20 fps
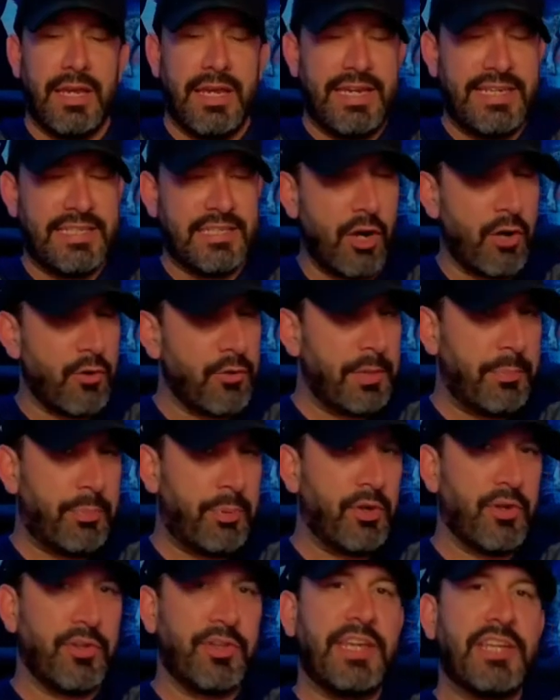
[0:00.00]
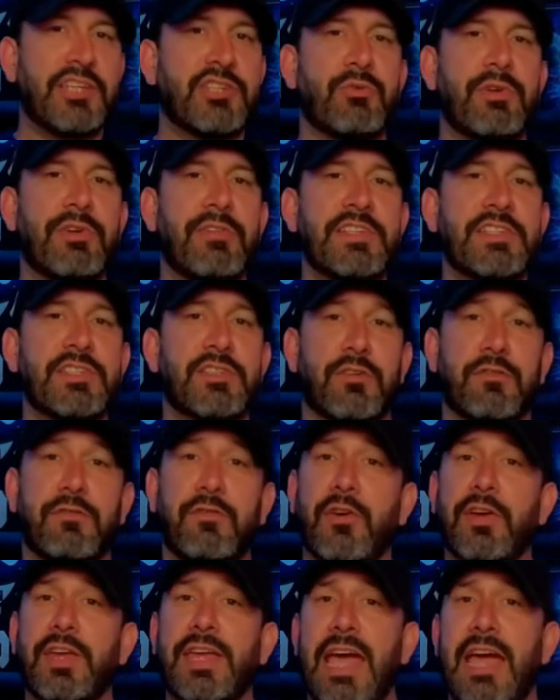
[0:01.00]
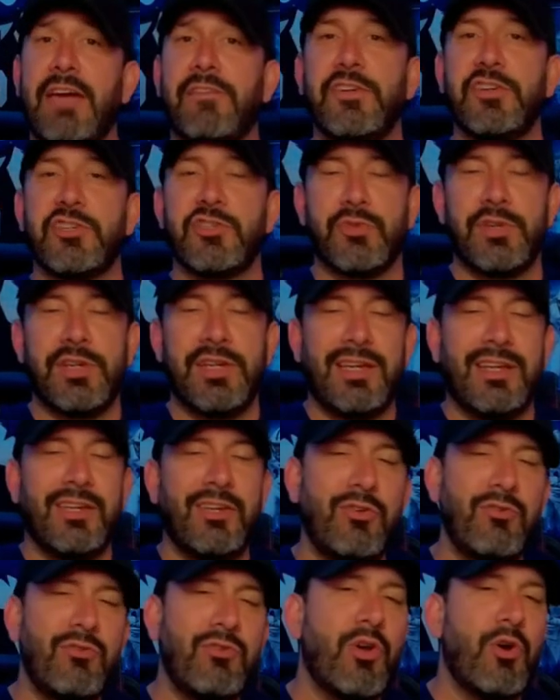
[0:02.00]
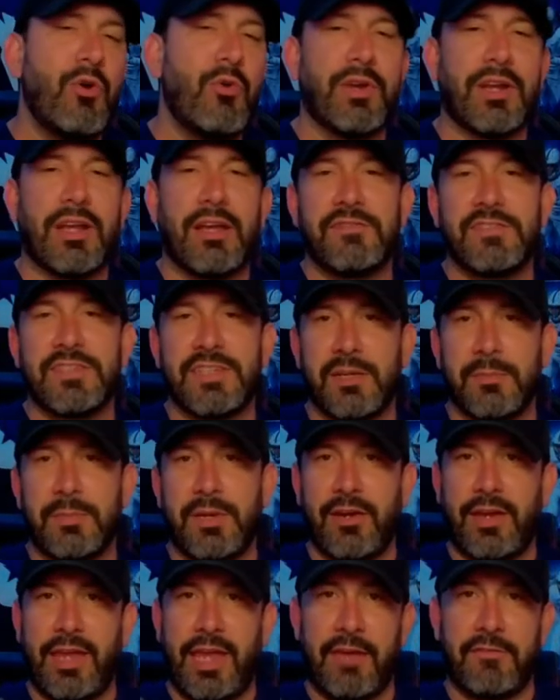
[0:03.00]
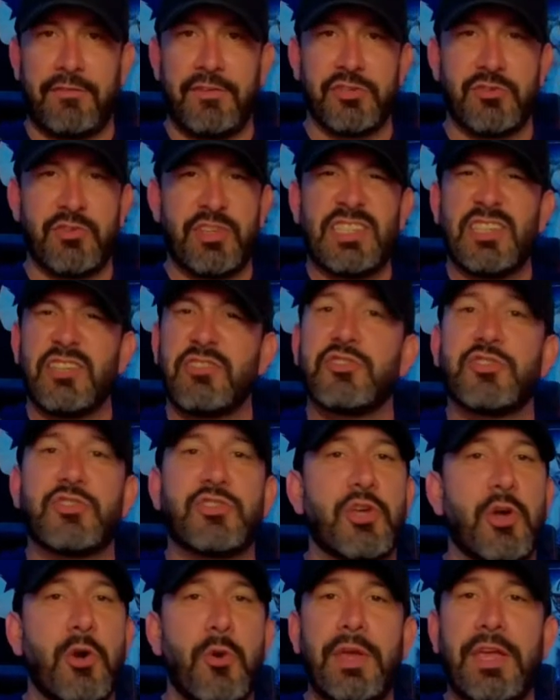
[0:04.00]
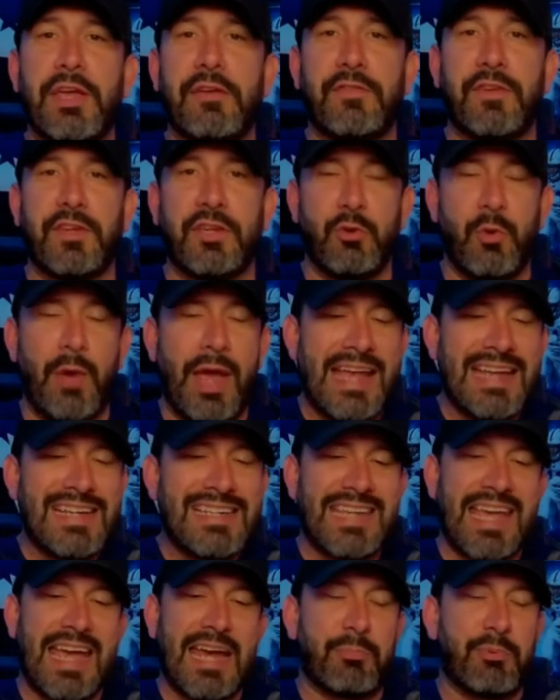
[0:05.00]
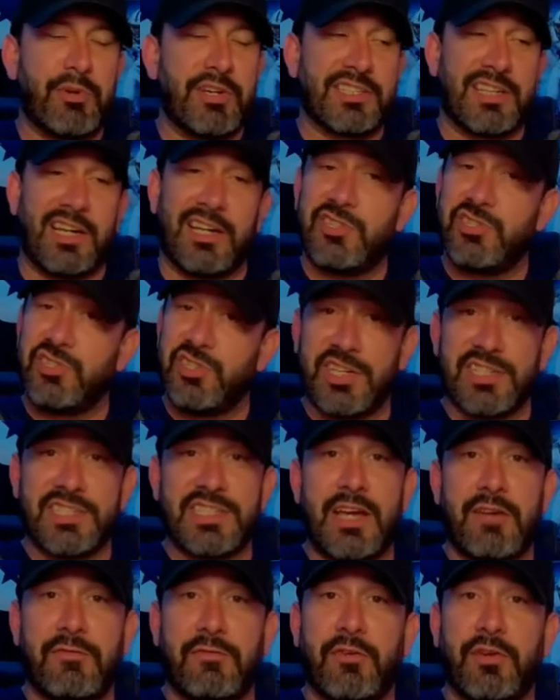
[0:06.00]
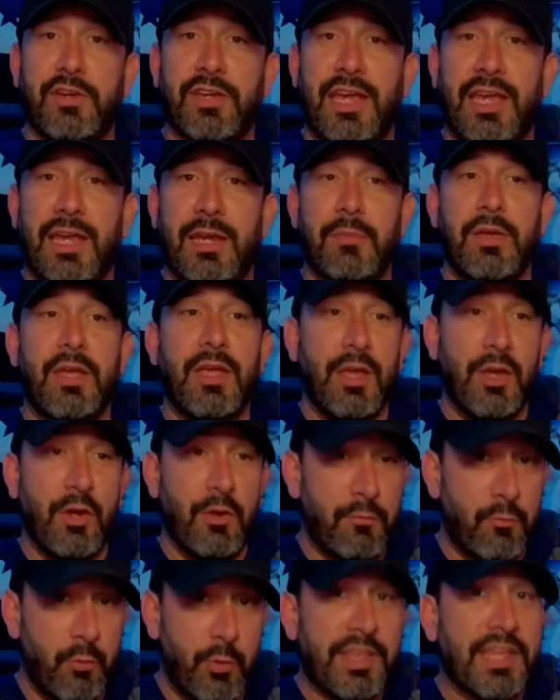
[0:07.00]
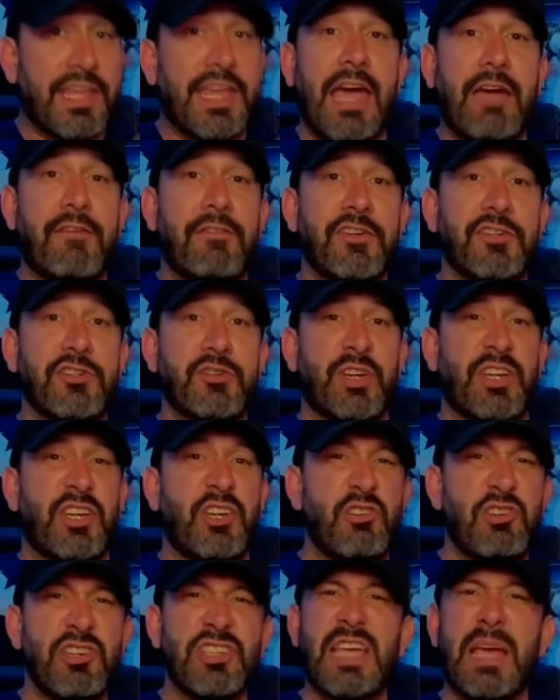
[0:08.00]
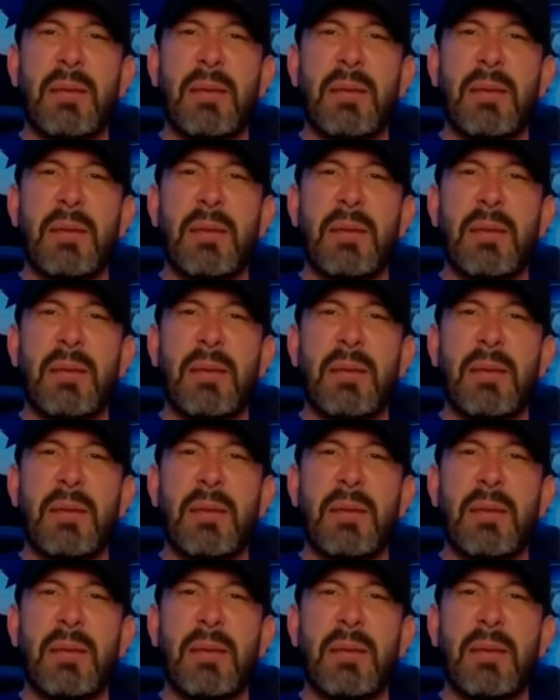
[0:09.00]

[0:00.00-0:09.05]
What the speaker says: He's already put on the injury reserve for a calf injury, and you know what I've said about calf injuries. They're so iffy. You had Dak Prescott just out for a game with a calf injury. You just had